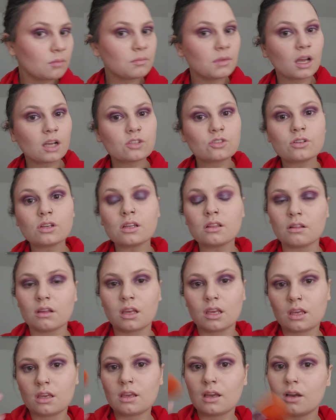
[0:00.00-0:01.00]
I'm actually
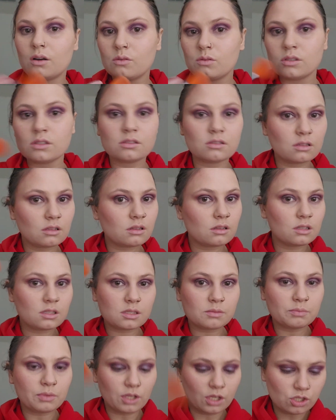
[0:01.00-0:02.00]
liking how
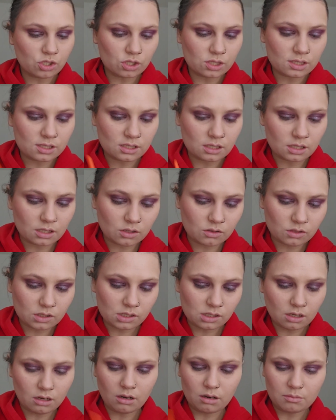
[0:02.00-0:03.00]
this blush is sitting on
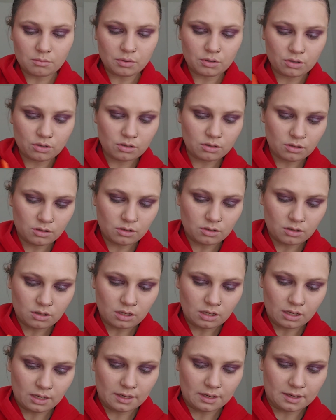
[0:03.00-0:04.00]
top.
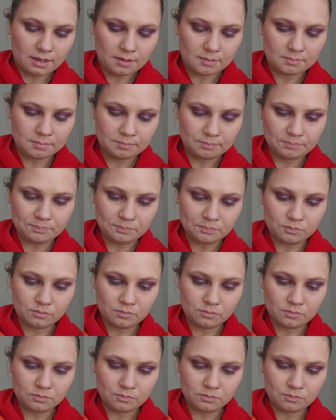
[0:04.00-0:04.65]
The